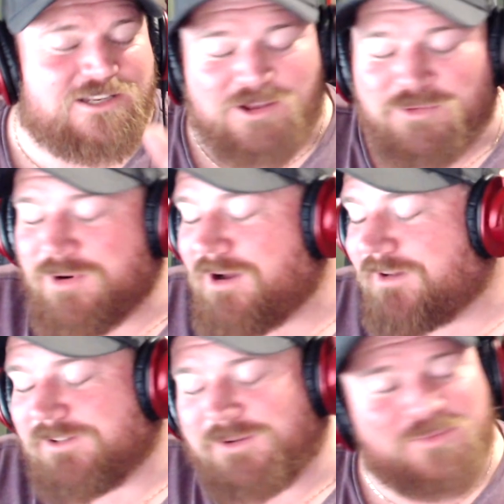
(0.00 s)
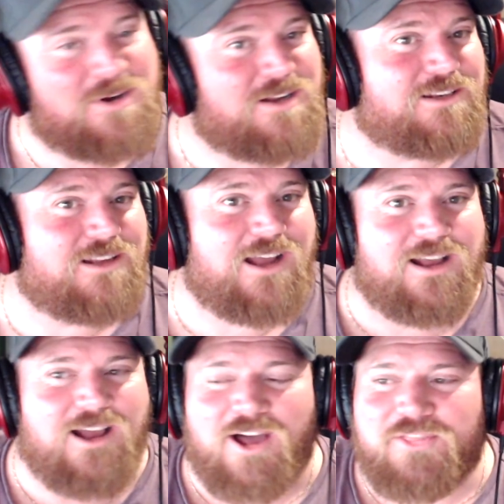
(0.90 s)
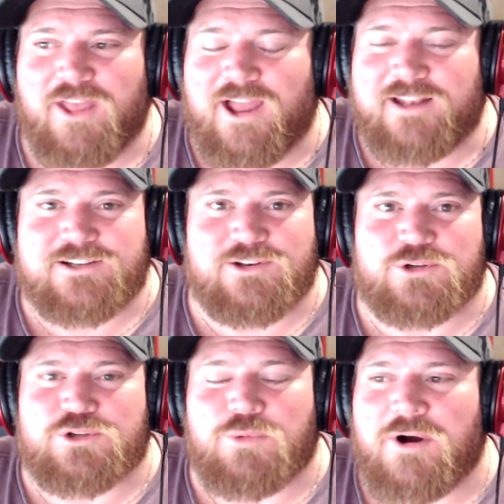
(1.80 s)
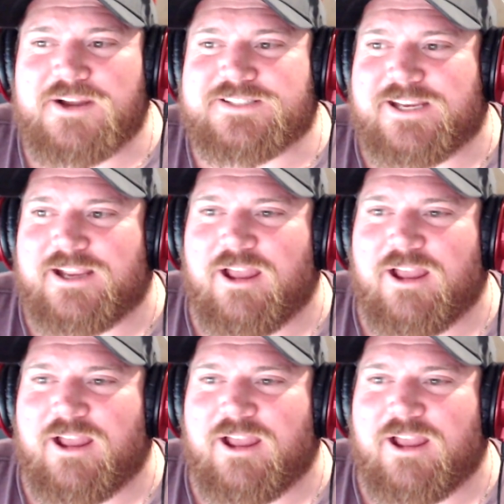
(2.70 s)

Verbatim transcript: It's like, what, what? I th I had to look twice there.